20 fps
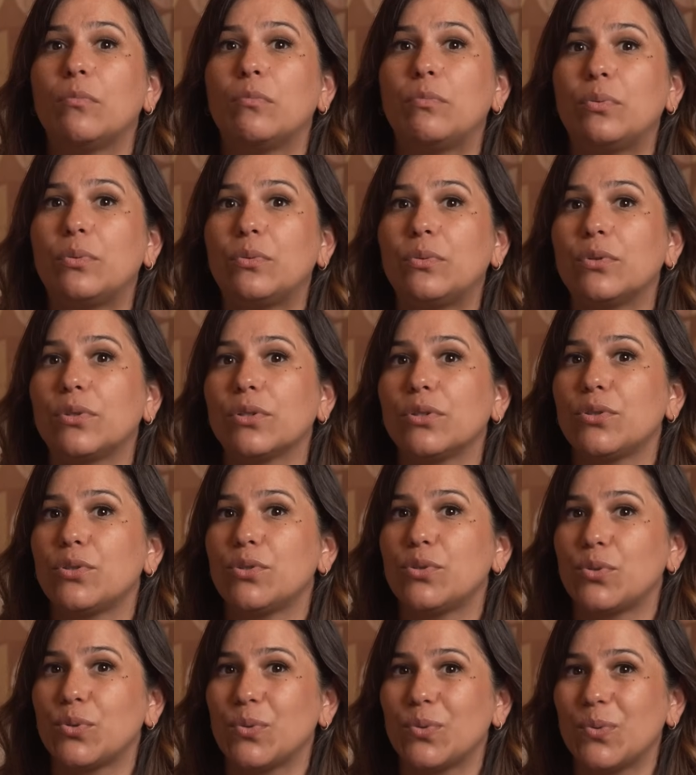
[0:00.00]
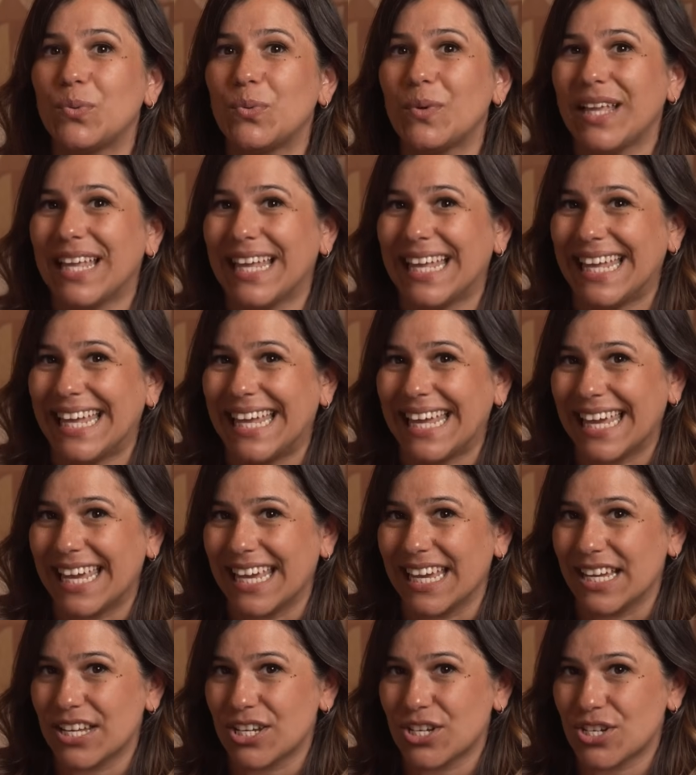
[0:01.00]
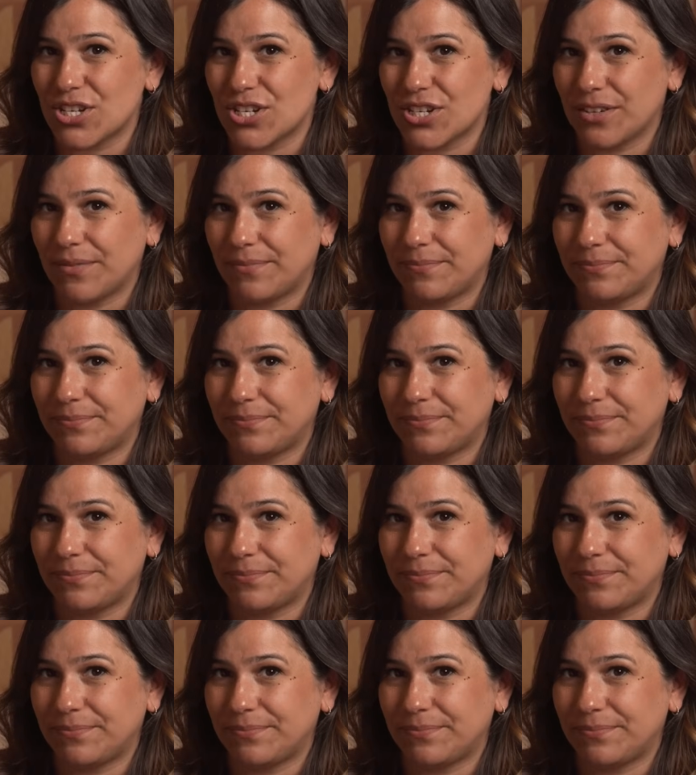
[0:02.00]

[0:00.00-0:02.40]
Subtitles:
português.